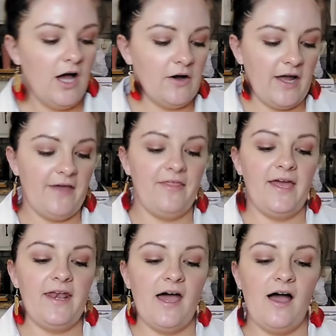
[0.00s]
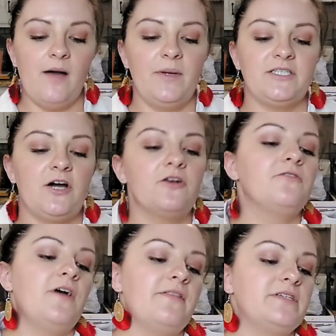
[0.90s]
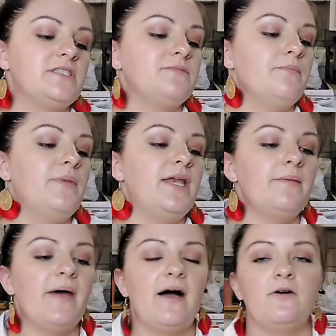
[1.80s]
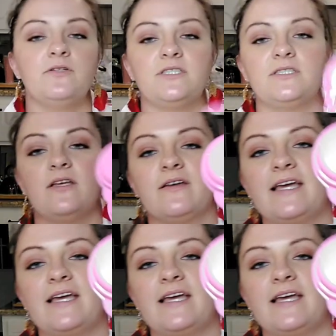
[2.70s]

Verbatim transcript: Okay, then uh, my daughter found this Minnie Mouse